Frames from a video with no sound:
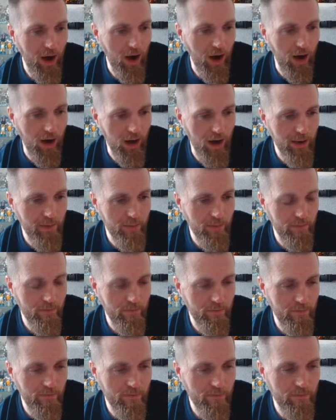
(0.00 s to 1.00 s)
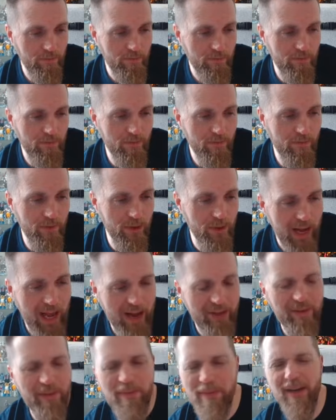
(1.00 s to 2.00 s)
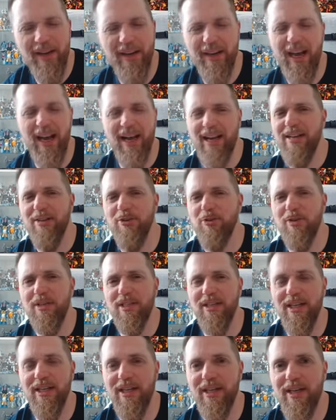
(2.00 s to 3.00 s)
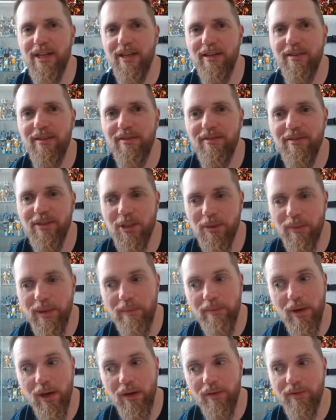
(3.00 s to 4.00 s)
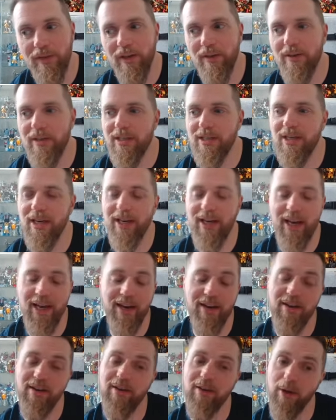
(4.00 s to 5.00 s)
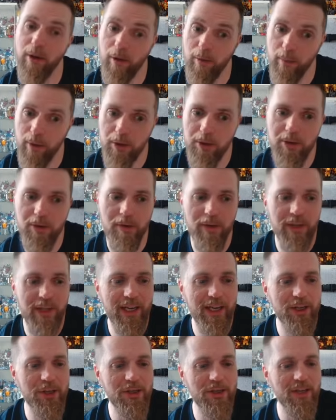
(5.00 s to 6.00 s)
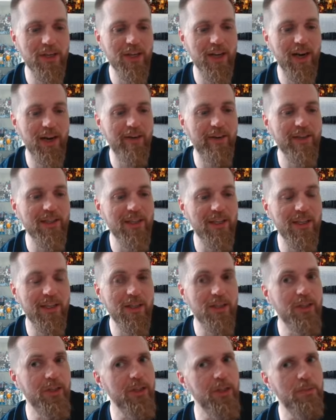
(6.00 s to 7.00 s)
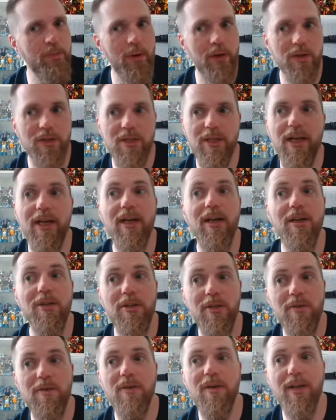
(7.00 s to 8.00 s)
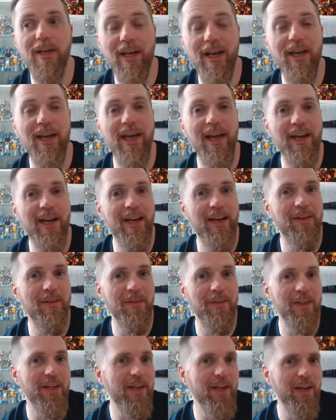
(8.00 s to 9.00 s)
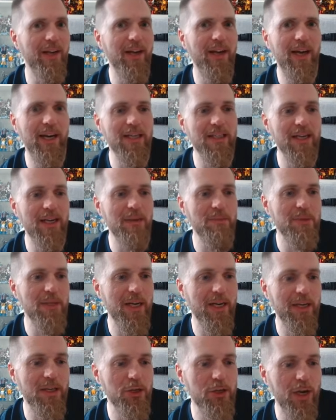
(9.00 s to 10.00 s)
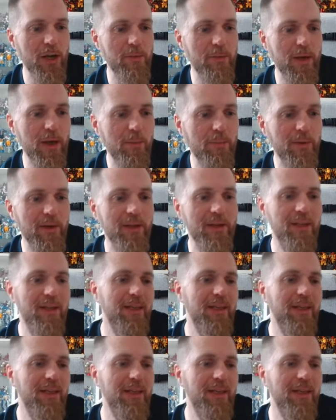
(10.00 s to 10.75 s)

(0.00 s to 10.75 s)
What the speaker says: I'm never been that interested in it, to be perfectly honest. Again, no emotional connection to the character. 6-bot set. I do like, again, how the HasLab set is shaping up, but